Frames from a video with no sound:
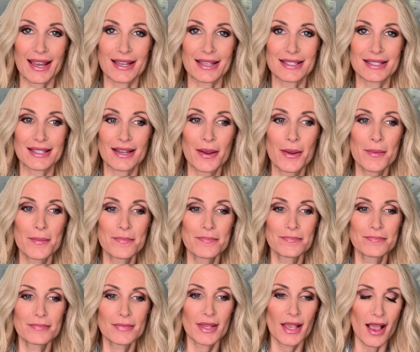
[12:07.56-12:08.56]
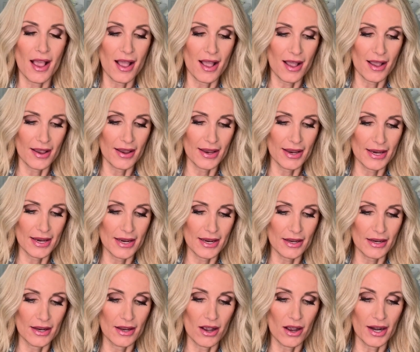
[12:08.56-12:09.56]
and
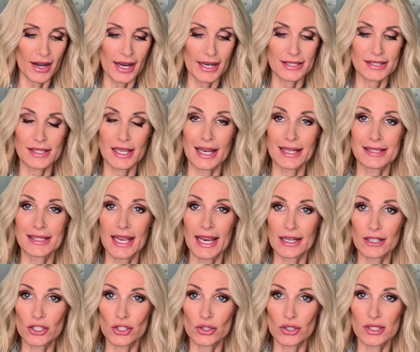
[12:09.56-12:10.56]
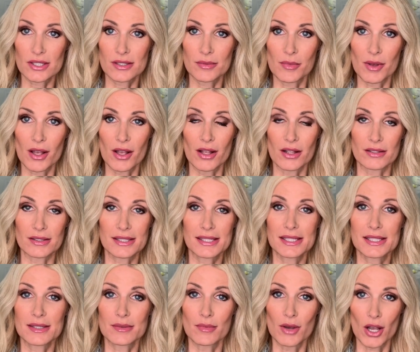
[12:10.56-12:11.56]
I got a size extra small,
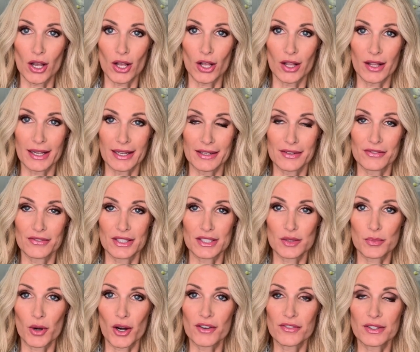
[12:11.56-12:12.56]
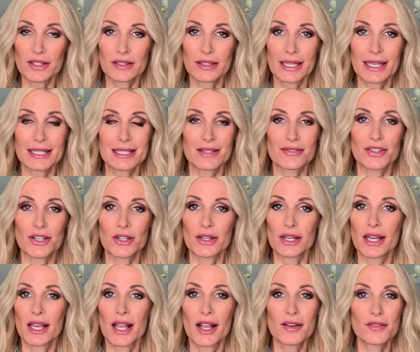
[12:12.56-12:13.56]
small, and it fits perfectly. It's
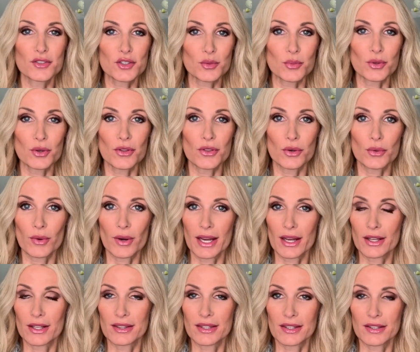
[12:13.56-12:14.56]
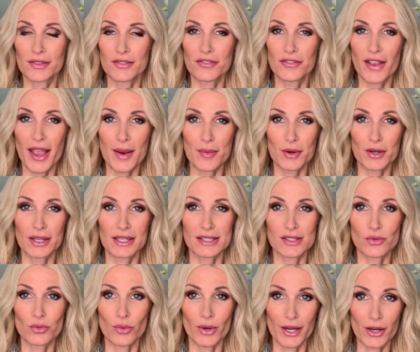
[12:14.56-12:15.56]
very comfortable. The, the fabric
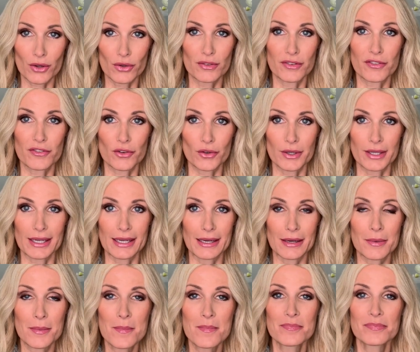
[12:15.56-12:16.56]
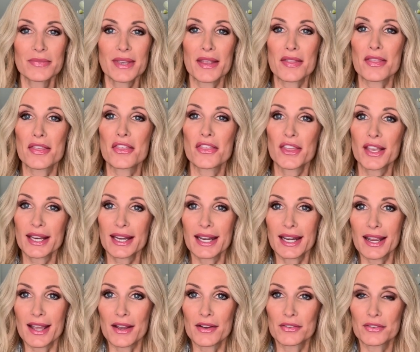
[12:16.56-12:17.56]
is wrinkle-free and thick
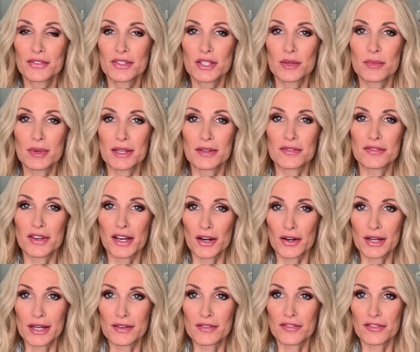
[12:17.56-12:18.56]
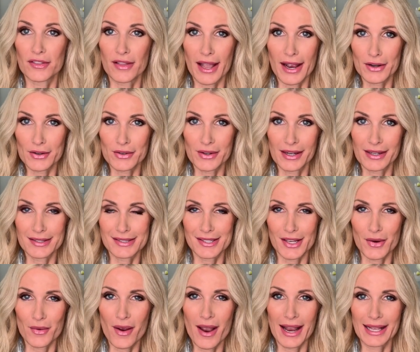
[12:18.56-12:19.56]
enough to be very flattering.
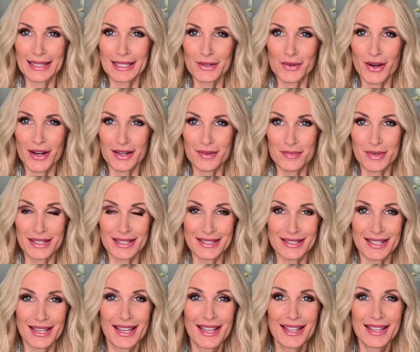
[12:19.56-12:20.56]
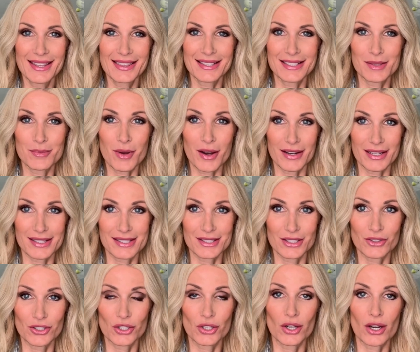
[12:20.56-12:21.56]
So highly recommend this
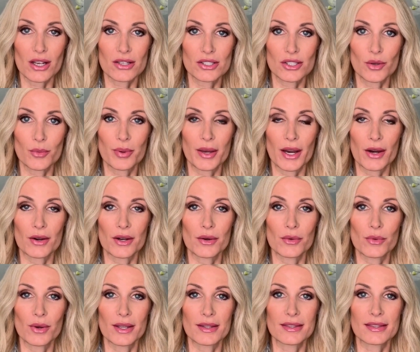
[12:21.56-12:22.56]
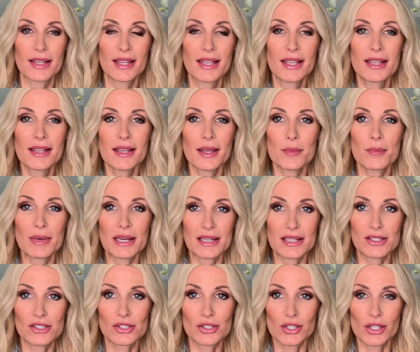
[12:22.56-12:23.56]
bodysuit. You could also pair it with a
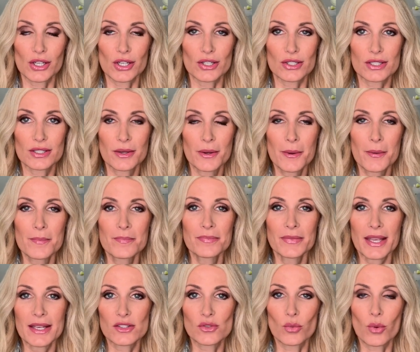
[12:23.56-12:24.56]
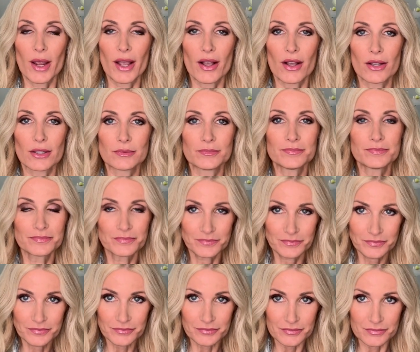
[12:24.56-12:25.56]
midi skirt as well.
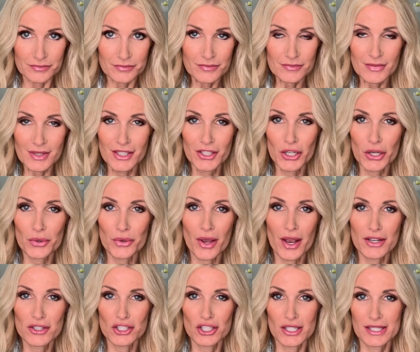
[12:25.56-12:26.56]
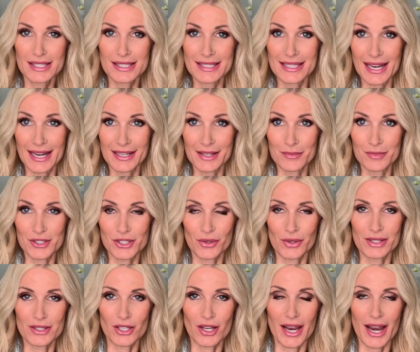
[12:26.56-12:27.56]
You know, not just denim.
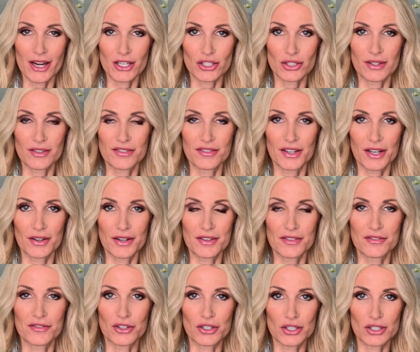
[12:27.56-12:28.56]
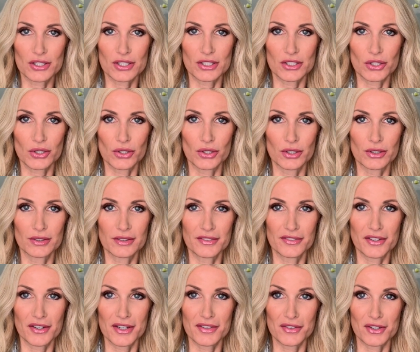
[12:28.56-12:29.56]
So it's actually a very versatile,
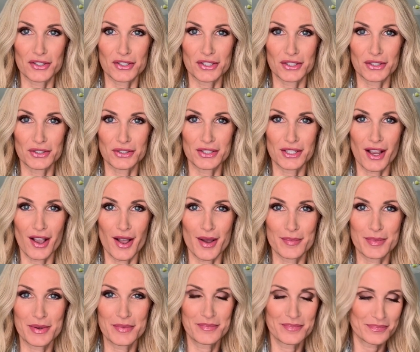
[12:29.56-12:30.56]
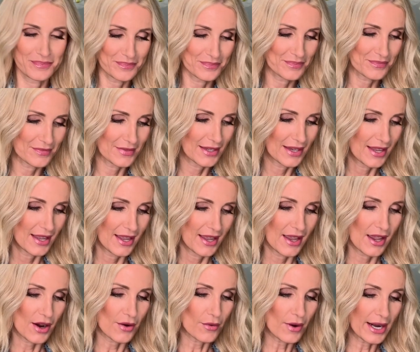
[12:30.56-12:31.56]
a very versatile top.
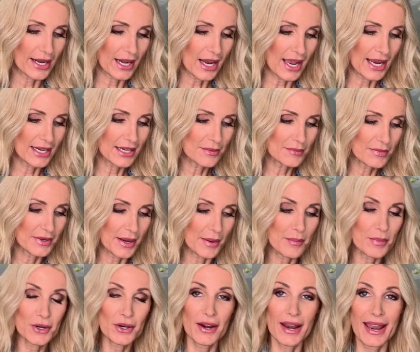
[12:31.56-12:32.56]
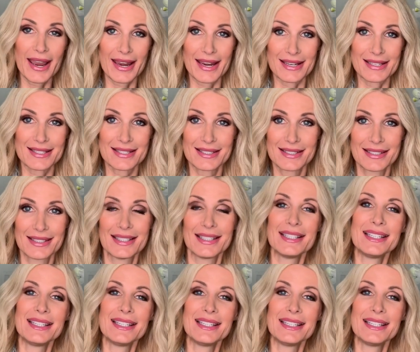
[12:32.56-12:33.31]
All right, item number eight